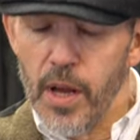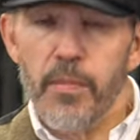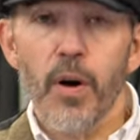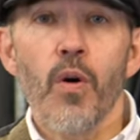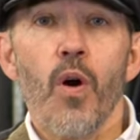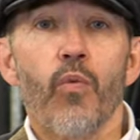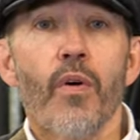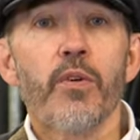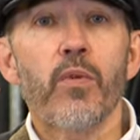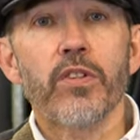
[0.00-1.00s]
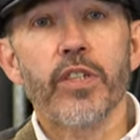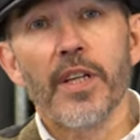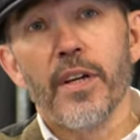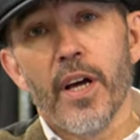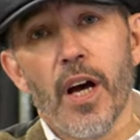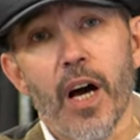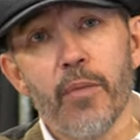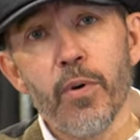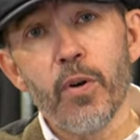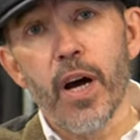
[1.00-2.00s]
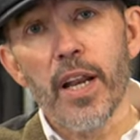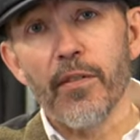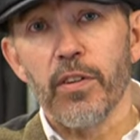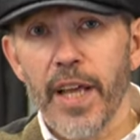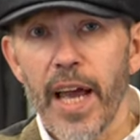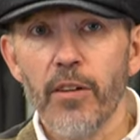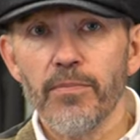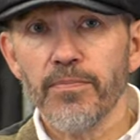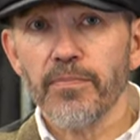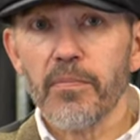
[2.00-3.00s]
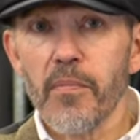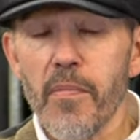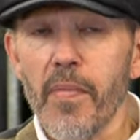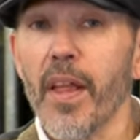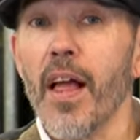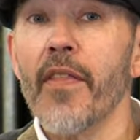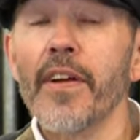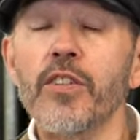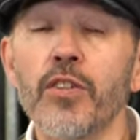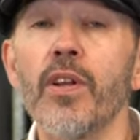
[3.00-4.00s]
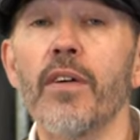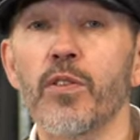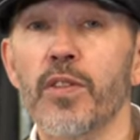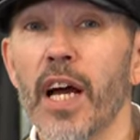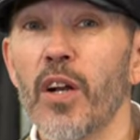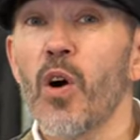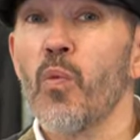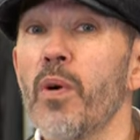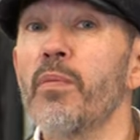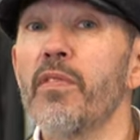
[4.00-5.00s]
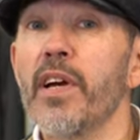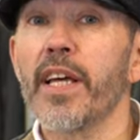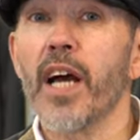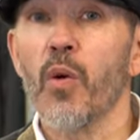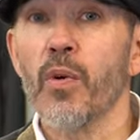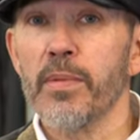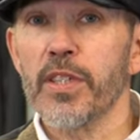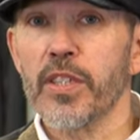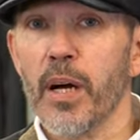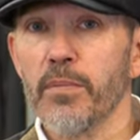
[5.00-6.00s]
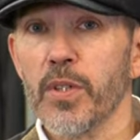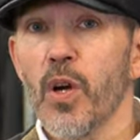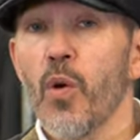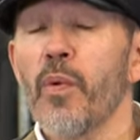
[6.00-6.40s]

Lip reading: But when we wanted a boot a level down and then two levels down, we were really a wee bit stumped.